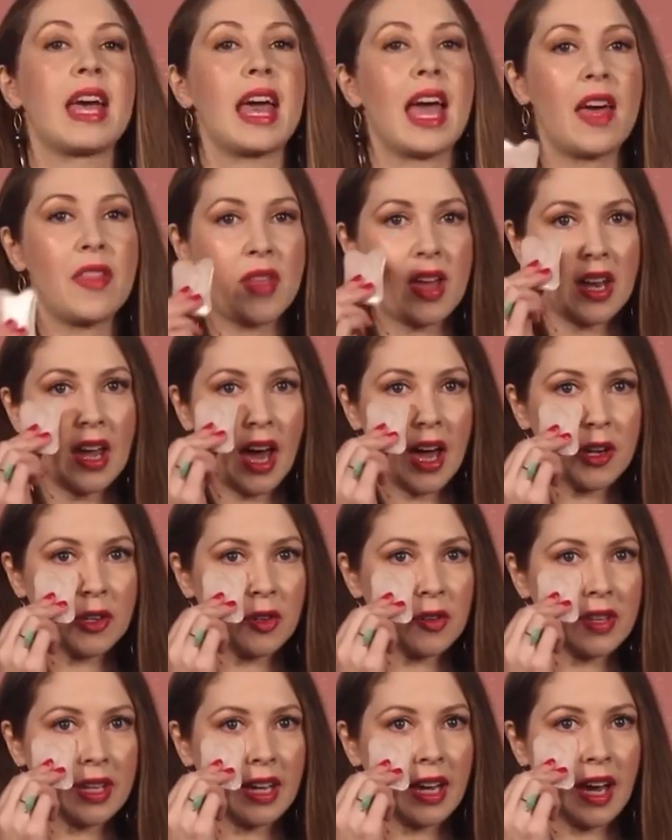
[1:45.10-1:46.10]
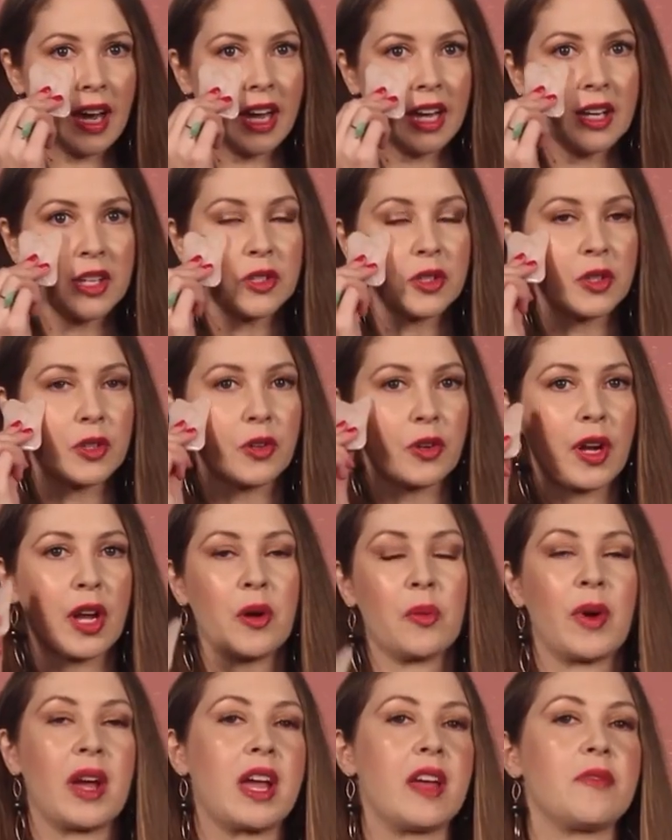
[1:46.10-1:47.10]
And then under the eye is a great
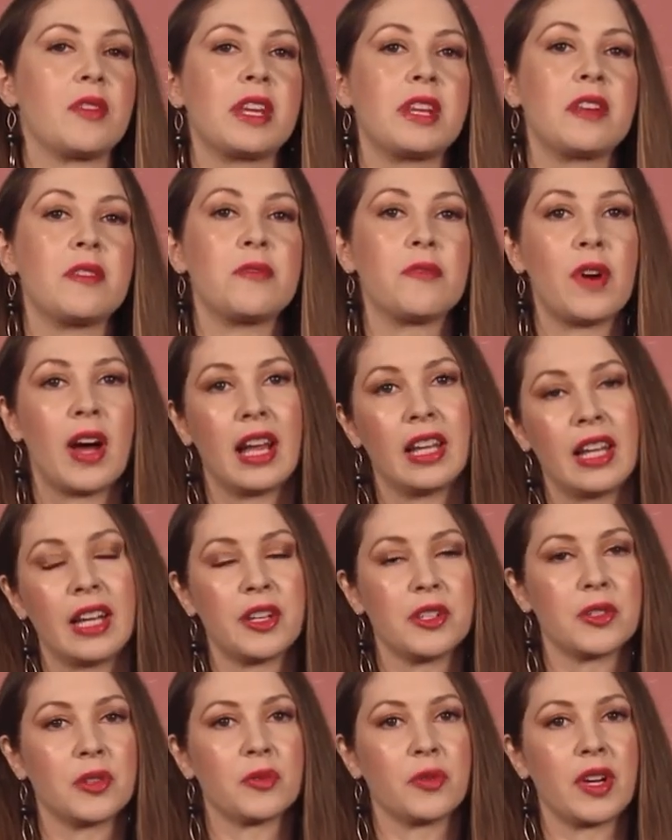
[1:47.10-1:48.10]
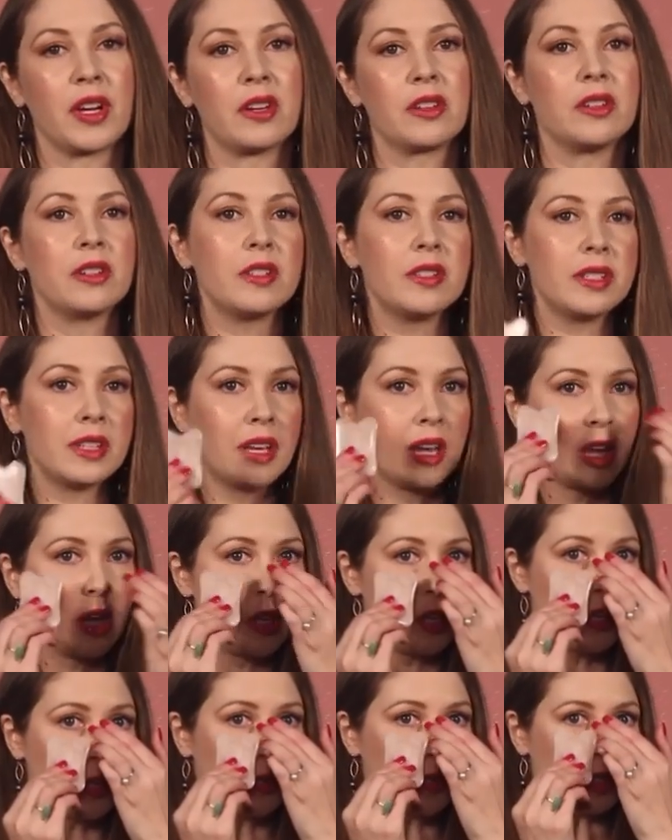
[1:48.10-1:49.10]
way if getting fine lines or wrinkles.
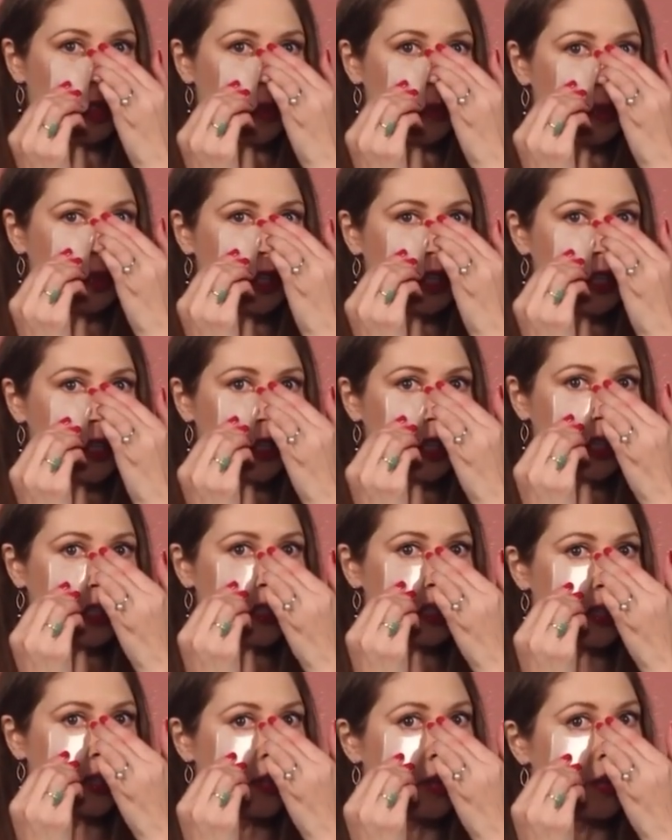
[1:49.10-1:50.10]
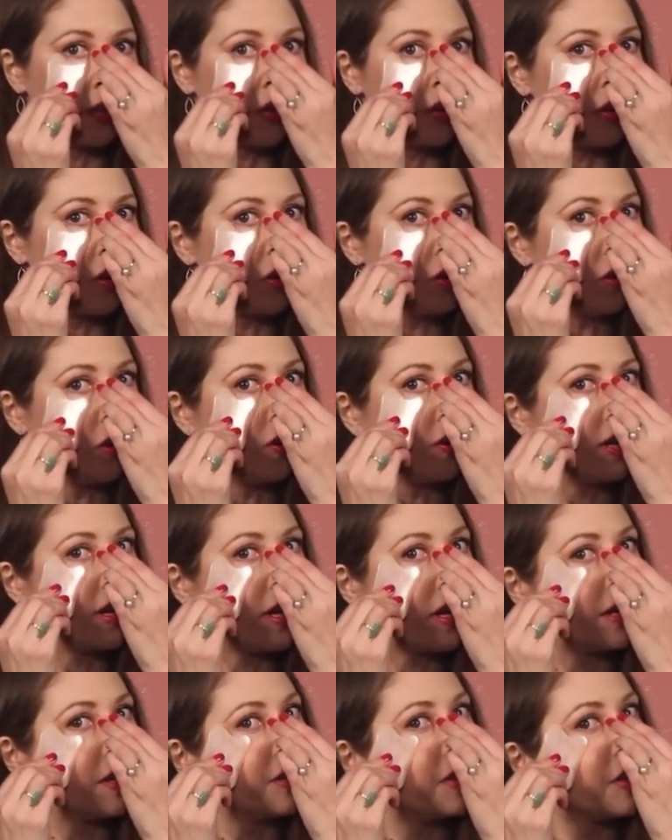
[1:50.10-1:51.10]
You simply just hold it
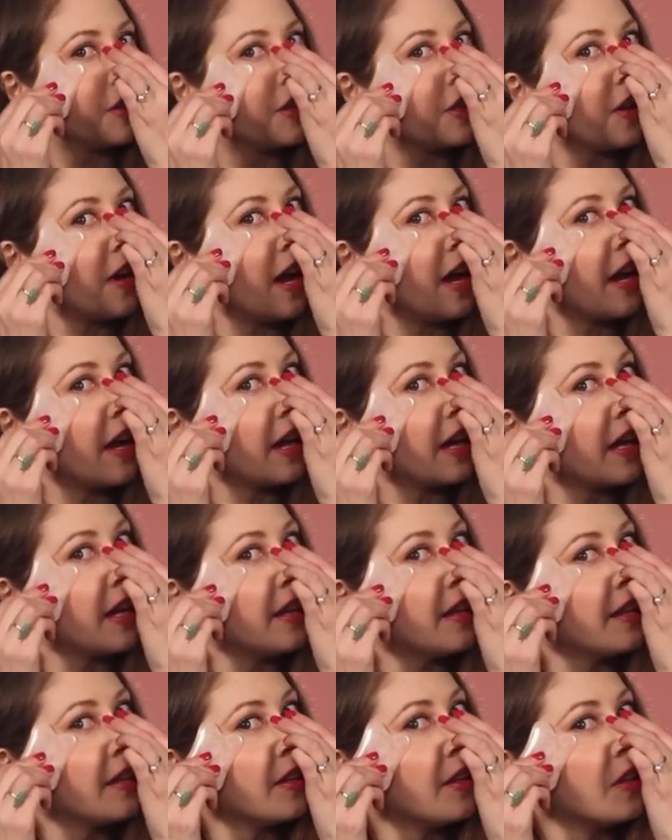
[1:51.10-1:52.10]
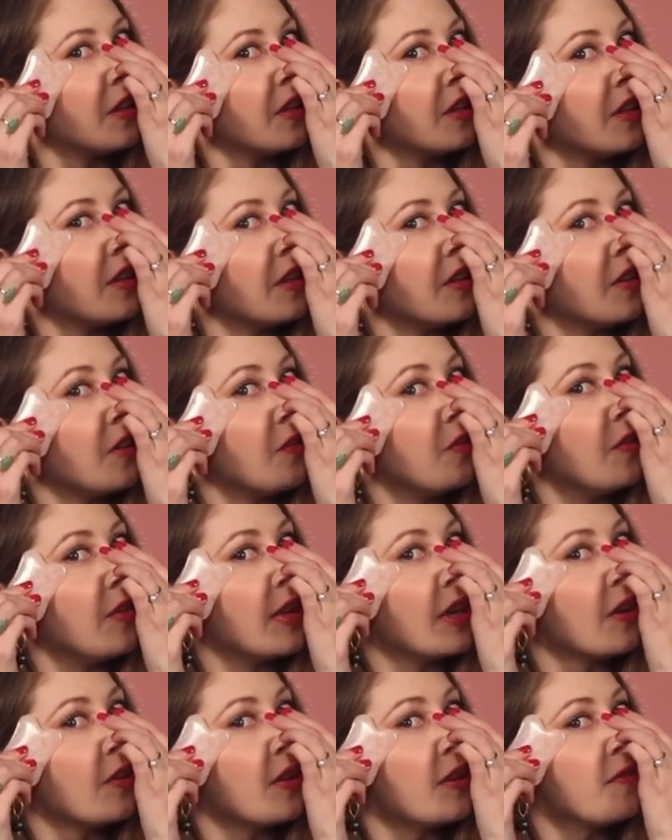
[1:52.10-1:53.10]
under your eye,
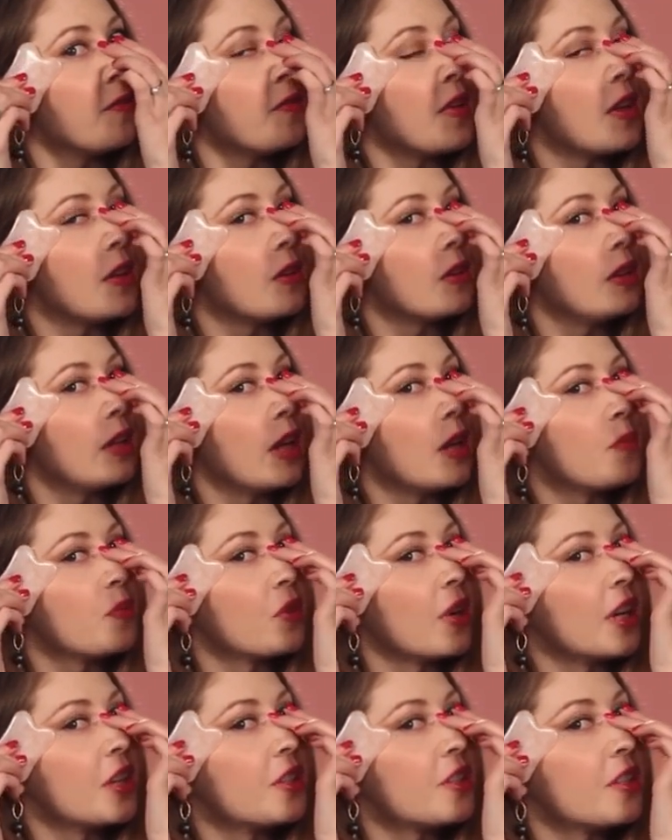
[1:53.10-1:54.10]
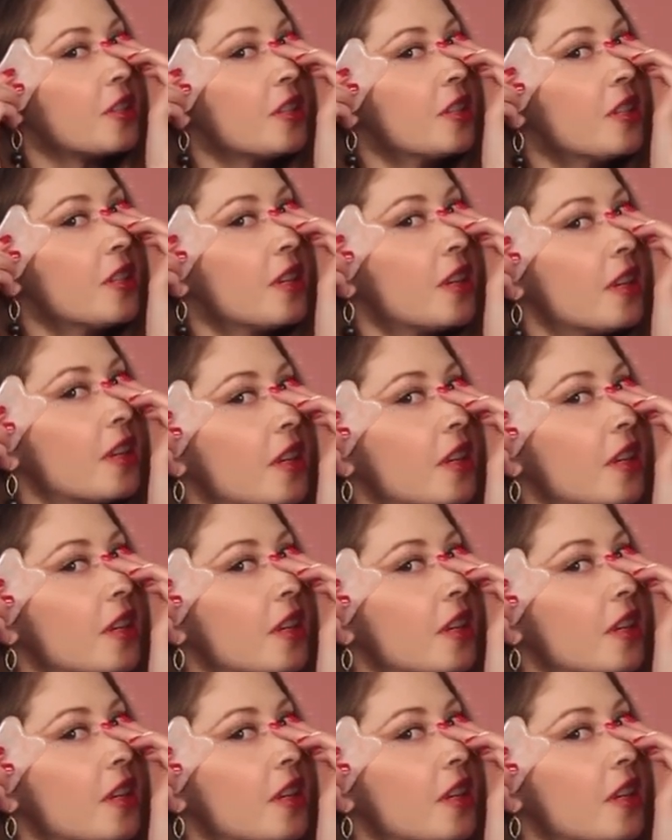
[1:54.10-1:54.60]
very feather-light pressure,